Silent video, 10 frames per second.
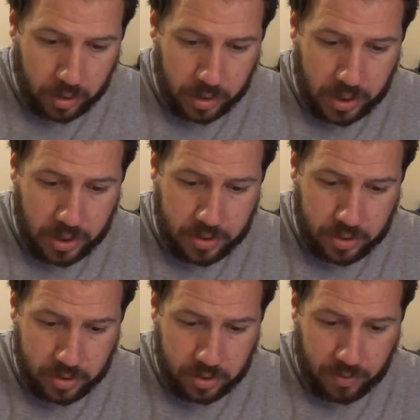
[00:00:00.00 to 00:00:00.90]
It is
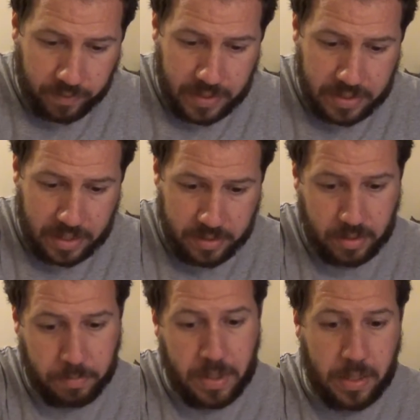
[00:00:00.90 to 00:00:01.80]
just a
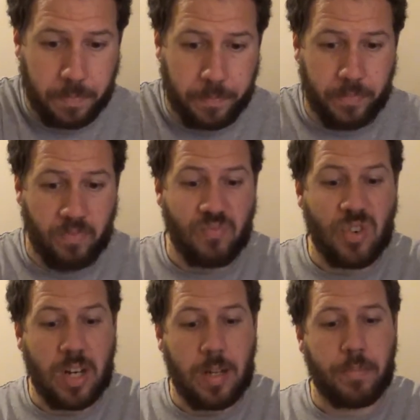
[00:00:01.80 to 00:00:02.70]
fantastic beer.
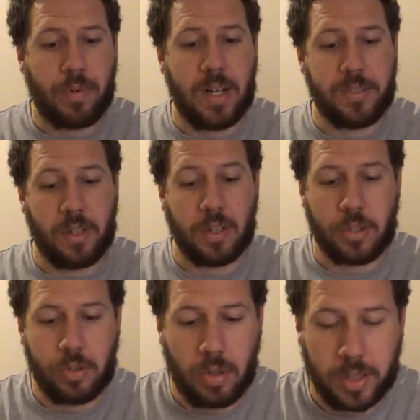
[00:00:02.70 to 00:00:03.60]
Really impressed. I'm going to
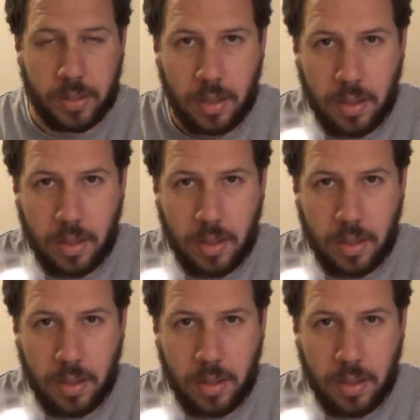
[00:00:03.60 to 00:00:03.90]
try and